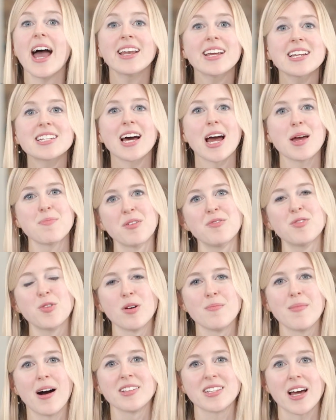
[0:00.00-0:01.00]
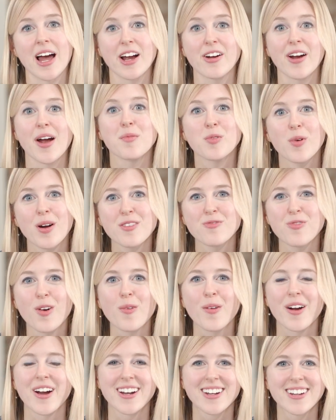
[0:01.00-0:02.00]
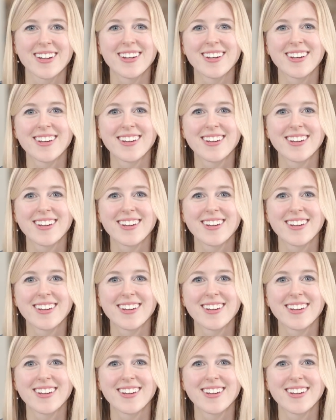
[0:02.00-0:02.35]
any type of U M L diagram going forward.